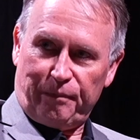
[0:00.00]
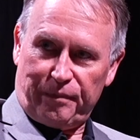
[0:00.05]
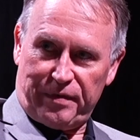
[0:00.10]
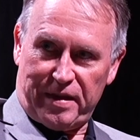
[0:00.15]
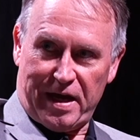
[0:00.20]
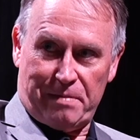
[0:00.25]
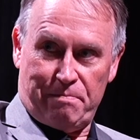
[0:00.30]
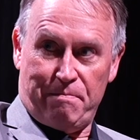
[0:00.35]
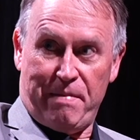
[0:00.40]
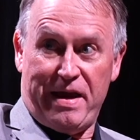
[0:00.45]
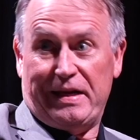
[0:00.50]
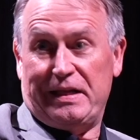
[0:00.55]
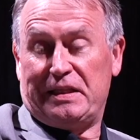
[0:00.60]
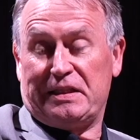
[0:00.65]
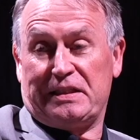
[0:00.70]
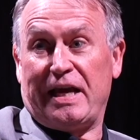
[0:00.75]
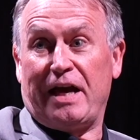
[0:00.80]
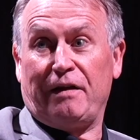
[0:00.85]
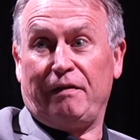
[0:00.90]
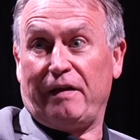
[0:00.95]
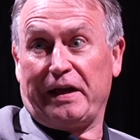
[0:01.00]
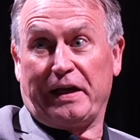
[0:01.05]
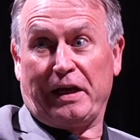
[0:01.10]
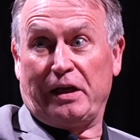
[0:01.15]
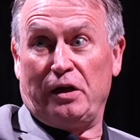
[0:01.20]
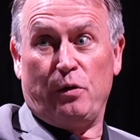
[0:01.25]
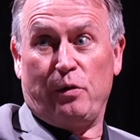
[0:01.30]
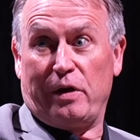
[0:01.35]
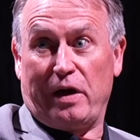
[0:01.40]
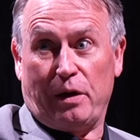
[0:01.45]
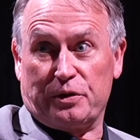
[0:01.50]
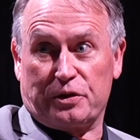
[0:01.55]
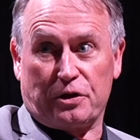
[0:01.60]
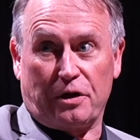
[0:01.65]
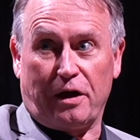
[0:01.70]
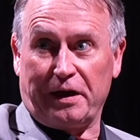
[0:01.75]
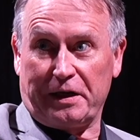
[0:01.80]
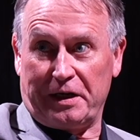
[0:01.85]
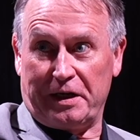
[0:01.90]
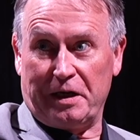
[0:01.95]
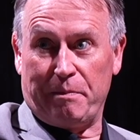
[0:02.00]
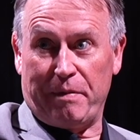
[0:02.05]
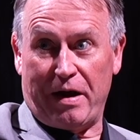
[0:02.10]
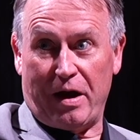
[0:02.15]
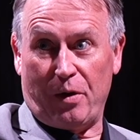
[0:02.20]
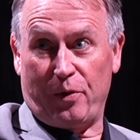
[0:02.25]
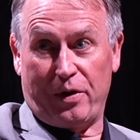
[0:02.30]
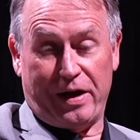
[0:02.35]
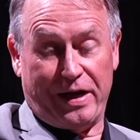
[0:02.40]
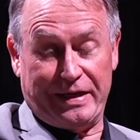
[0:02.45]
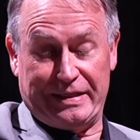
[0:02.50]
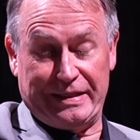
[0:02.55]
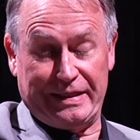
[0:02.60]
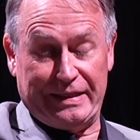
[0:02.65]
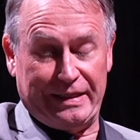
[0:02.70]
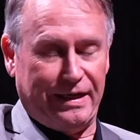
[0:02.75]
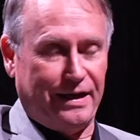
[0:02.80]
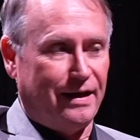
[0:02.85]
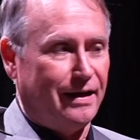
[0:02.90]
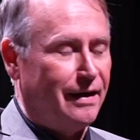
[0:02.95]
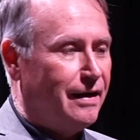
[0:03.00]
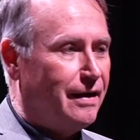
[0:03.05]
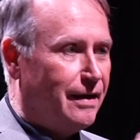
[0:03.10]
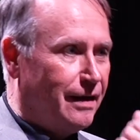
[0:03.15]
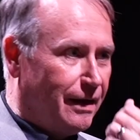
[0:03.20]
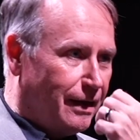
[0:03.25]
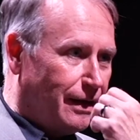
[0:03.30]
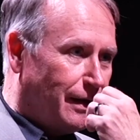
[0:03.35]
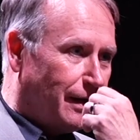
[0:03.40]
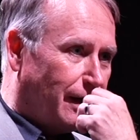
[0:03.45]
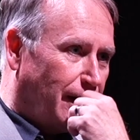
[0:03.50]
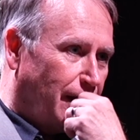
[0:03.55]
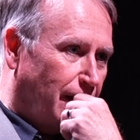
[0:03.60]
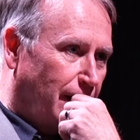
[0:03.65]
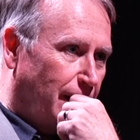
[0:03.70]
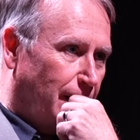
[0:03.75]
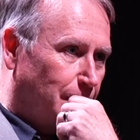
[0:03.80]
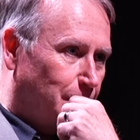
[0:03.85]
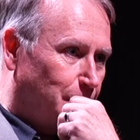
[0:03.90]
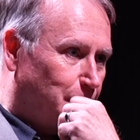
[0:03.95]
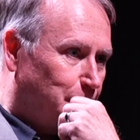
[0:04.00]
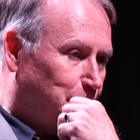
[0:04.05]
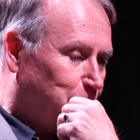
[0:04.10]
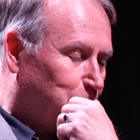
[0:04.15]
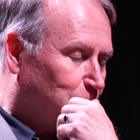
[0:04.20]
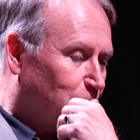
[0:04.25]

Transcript: that made it sound like I knew what I was talking about when I didn't. Um,